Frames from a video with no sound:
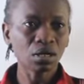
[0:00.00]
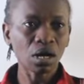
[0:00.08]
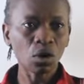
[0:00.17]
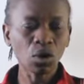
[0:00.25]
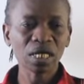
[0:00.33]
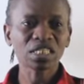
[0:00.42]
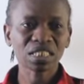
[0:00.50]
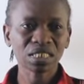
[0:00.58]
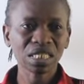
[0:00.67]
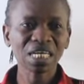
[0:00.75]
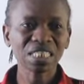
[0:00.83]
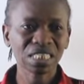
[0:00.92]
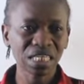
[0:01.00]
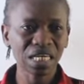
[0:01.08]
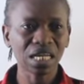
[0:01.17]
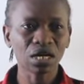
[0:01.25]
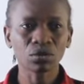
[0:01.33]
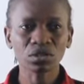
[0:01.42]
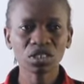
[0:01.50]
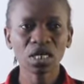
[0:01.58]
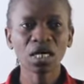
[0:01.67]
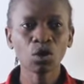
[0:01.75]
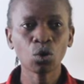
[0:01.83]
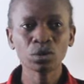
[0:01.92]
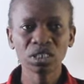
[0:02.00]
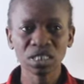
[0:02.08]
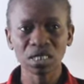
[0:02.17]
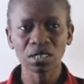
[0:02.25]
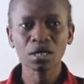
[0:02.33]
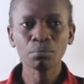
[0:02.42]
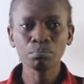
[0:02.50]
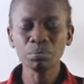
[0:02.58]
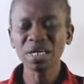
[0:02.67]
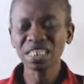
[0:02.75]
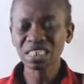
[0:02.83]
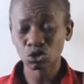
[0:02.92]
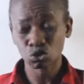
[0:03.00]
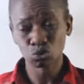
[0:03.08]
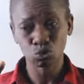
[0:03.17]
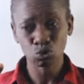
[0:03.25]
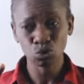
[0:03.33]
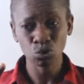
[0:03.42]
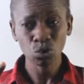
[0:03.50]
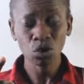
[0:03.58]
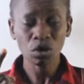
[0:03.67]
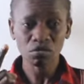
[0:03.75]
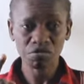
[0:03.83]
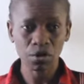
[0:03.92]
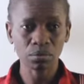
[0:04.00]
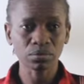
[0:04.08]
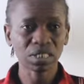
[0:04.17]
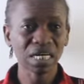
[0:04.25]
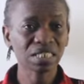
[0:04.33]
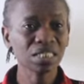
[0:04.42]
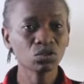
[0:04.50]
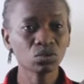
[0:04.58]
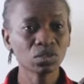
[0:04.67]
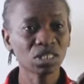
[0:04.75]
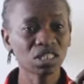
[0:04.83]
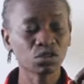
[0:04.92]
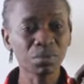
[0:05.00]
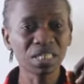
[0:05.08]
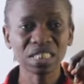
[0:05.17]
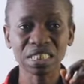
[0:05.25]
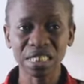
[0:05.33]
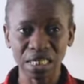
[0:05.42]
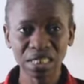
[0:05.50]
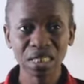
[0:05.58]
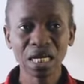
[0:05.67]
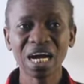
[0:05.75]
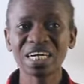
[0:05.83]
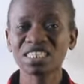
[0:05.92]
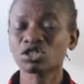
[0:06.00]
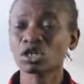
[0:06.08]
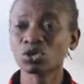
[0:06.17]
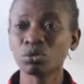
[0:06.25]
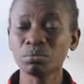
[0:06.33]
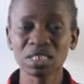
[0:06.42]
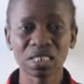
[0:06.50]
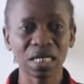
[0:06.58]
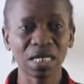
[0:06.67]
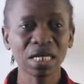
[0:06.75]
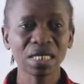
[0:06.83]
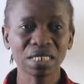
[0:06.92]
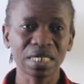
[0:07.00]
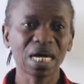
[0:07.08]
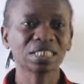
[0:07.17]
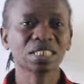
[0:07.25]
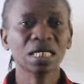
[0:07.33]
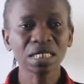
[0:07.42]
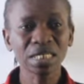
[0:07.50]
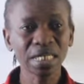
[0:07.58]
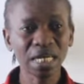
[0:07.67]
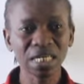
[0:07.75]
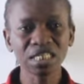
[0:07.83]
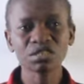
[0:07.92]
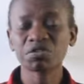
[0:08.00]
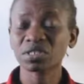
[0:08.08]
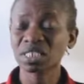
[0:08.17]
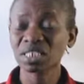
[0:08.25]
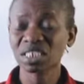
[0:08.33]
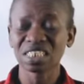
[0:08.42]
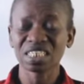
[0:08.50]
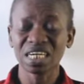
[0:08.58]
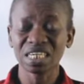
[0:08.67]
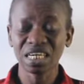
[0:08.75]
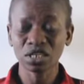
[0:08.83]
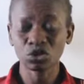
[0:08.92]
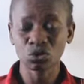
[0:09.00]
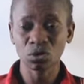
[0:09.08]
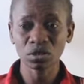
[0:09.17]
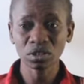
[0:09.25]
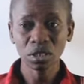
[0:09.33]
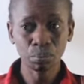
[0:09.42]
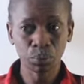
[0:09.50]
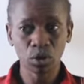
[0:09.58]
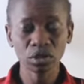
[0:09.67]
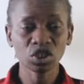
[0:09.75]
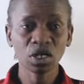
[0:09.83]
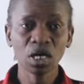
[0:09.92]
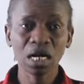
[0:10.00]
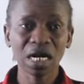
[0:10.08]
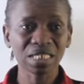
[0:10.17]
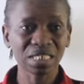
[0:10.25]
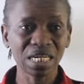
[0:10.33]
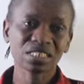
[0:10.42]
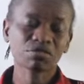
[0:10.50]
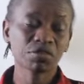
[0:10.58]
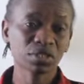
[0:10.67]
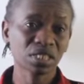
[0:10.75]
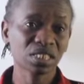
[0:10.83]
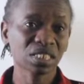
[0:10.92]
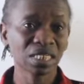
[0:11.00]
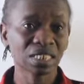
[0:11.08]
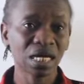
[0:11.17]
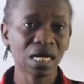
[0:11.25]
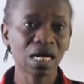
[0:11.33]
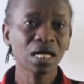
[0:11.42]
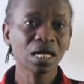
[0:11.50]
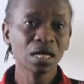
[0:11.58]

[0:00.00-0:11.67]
Okay, that's say now. Say ote means two forms. That is, it means this, and it also means that. This for things that are near to us, approach, and that for things that are